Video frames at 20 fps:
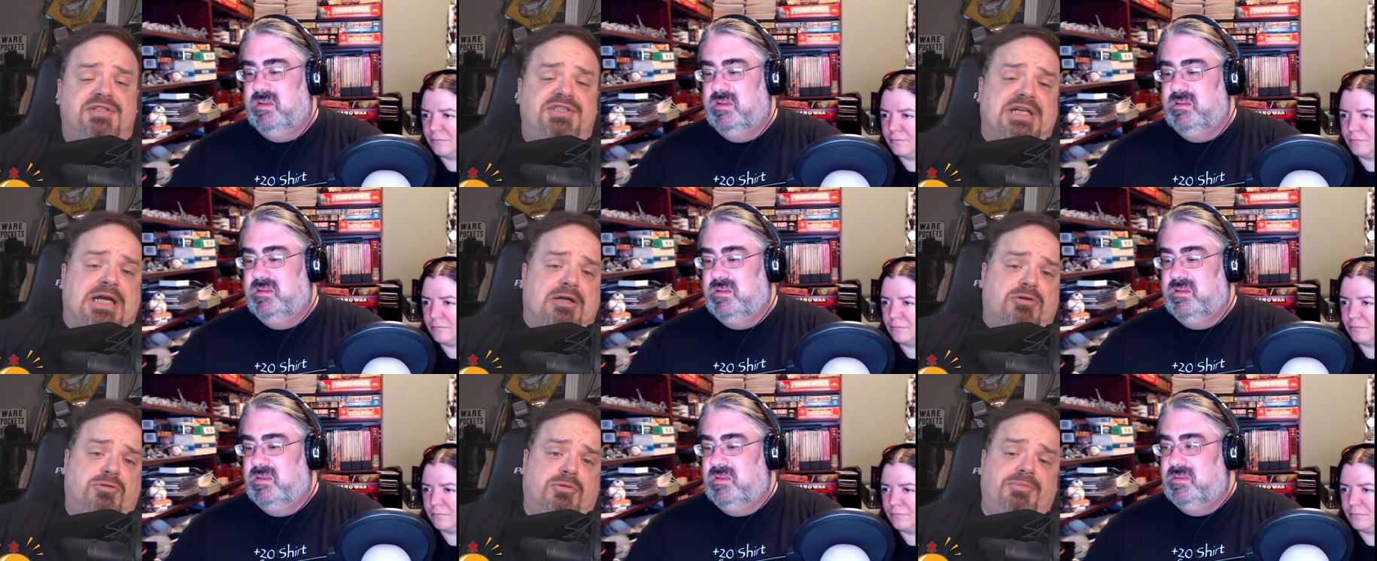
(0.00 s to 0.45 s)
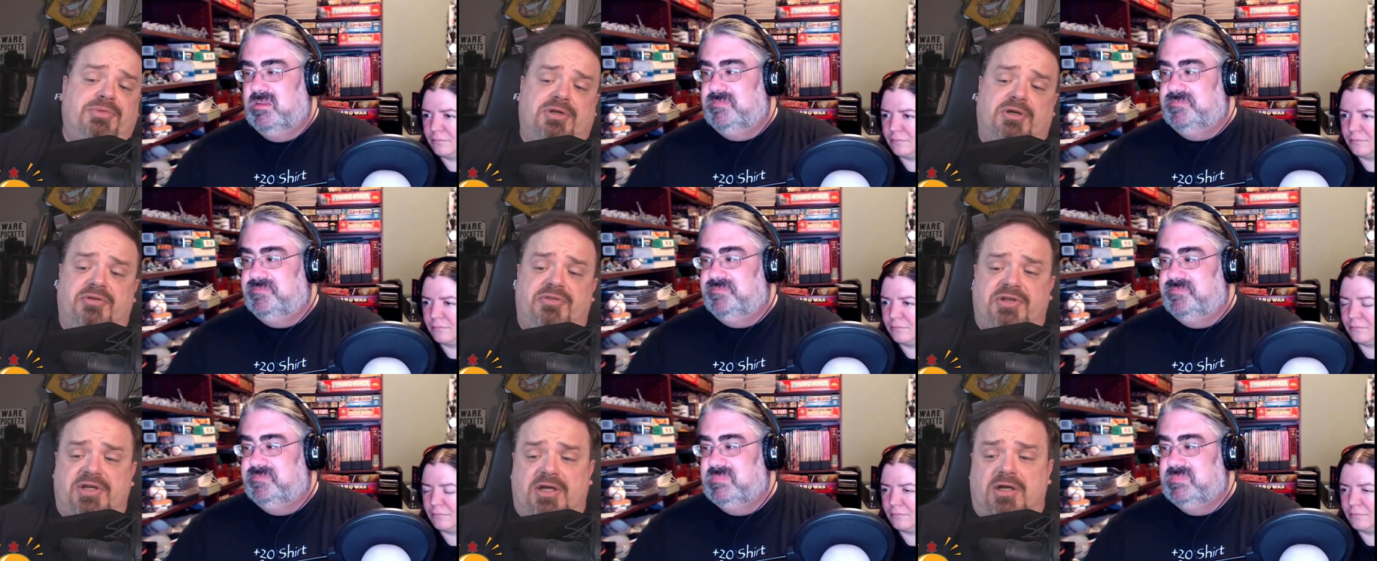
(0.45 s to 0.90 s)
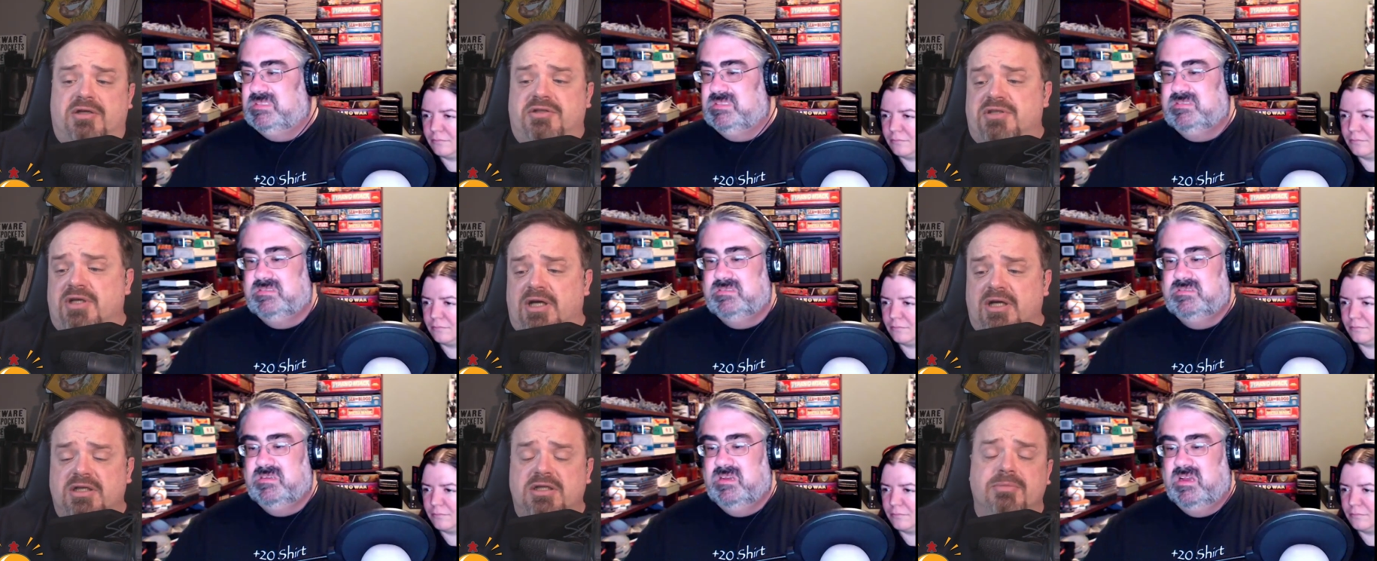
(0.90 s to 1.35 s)
Speaker 1: in the chat room, they are
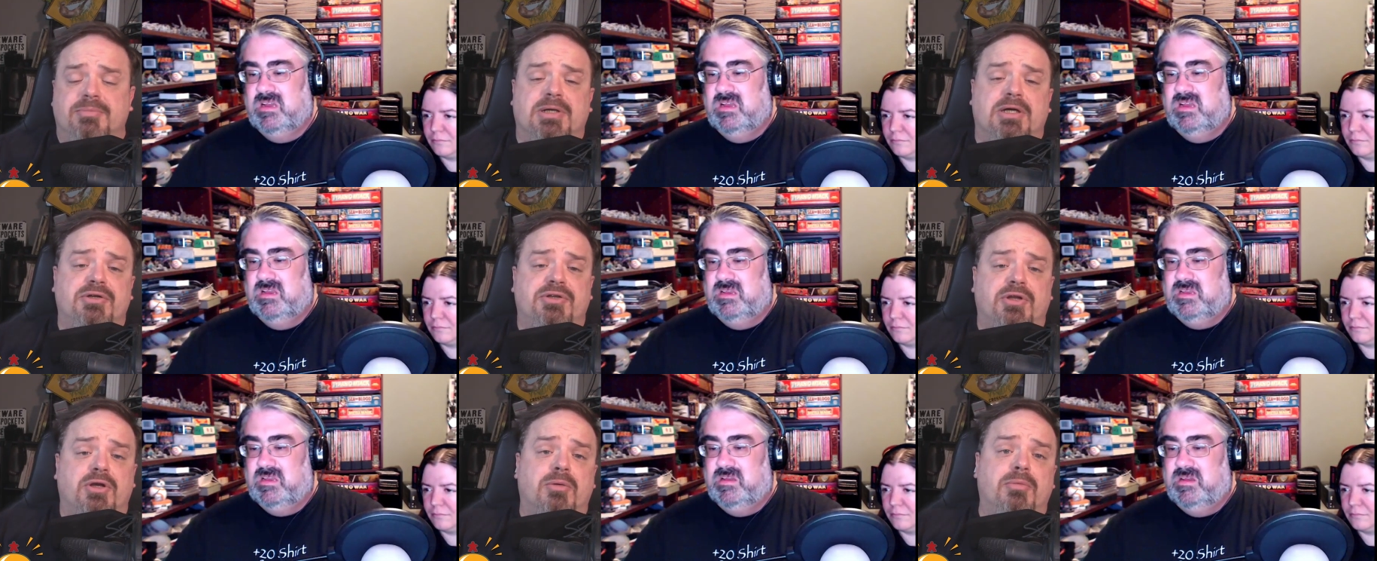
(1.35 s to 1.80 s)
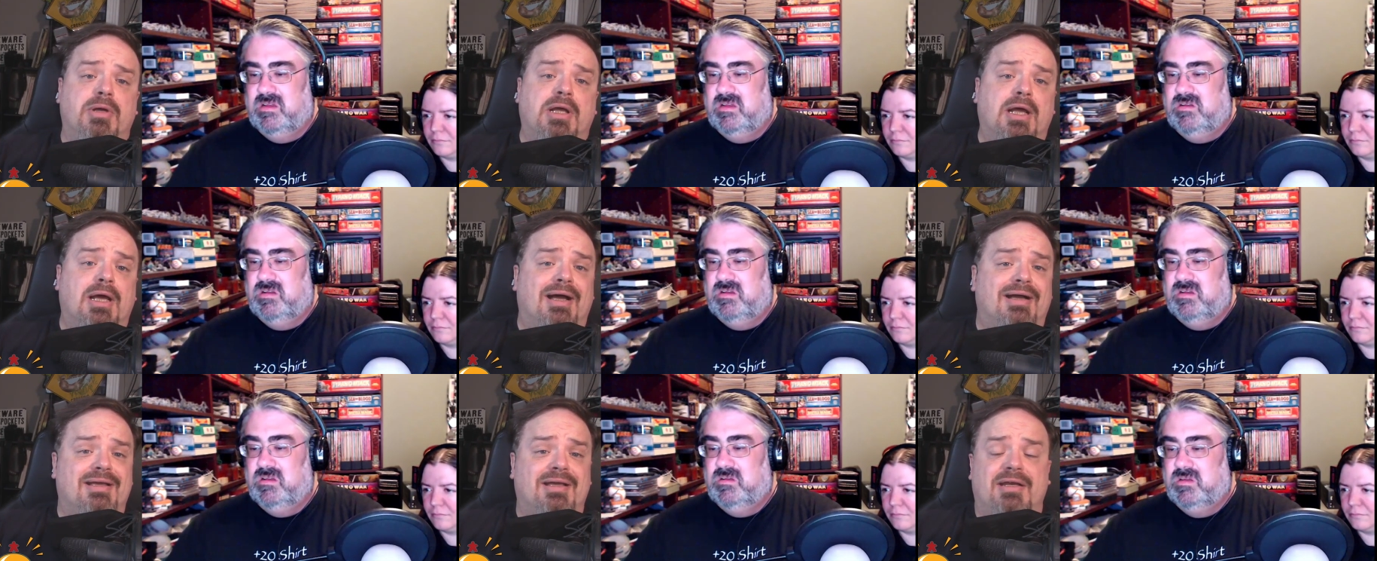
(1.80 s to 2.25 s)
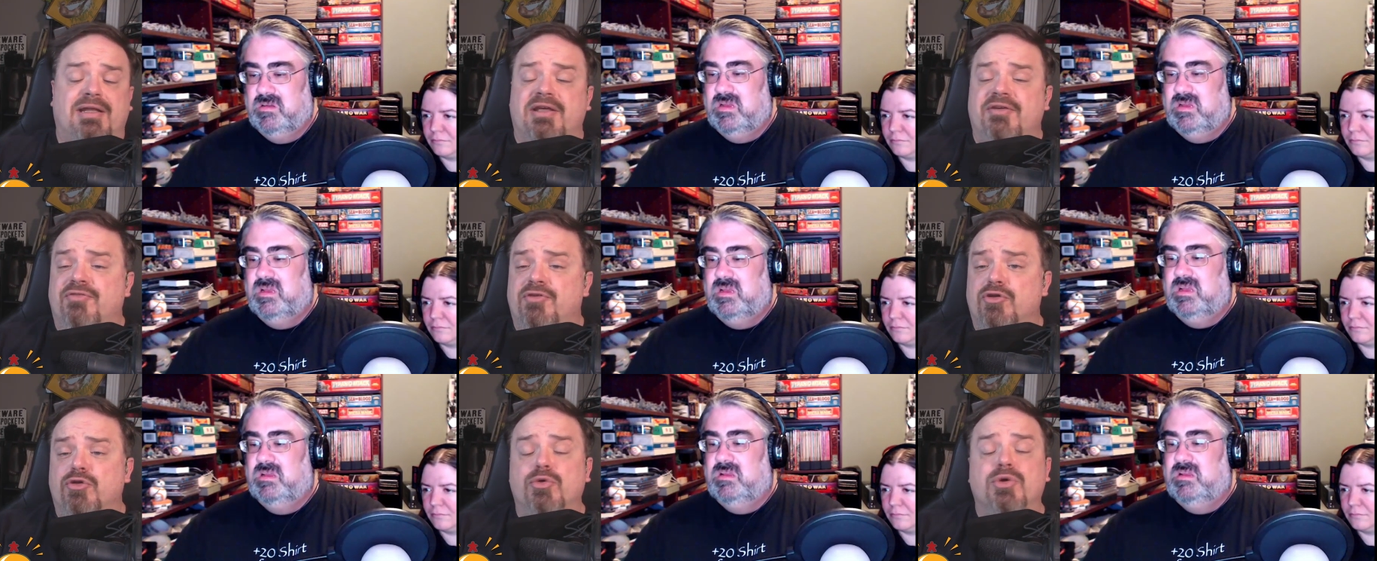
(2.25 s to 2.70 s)
talking about you know again
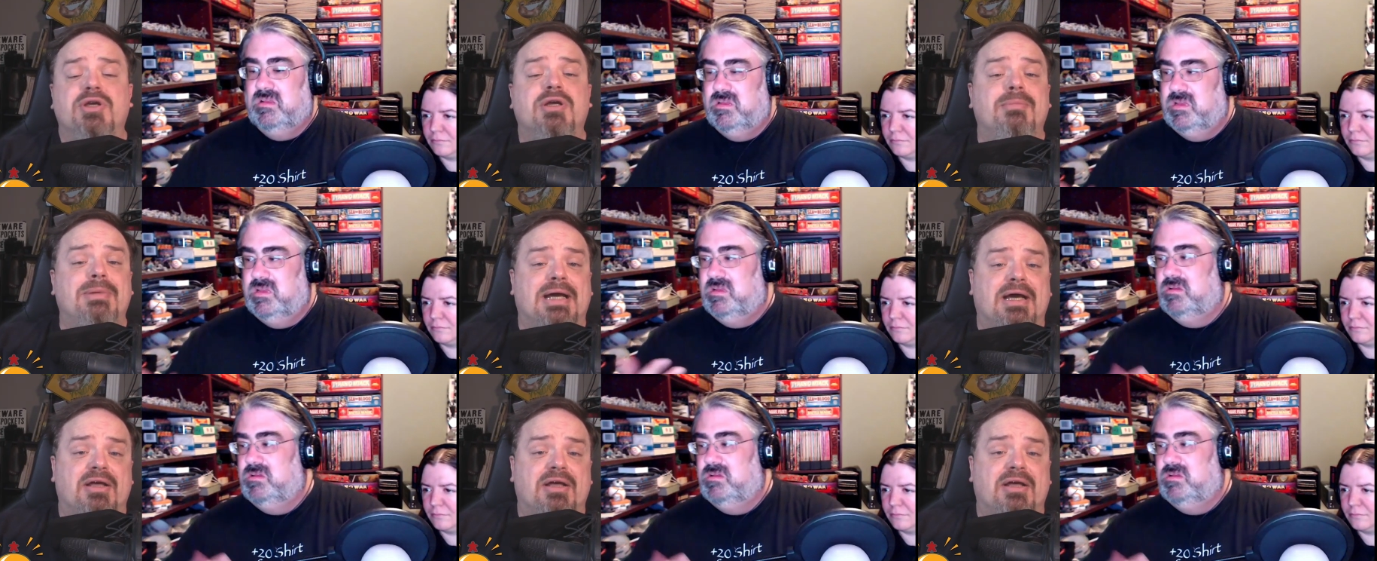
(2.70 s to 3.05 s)
if you're doing a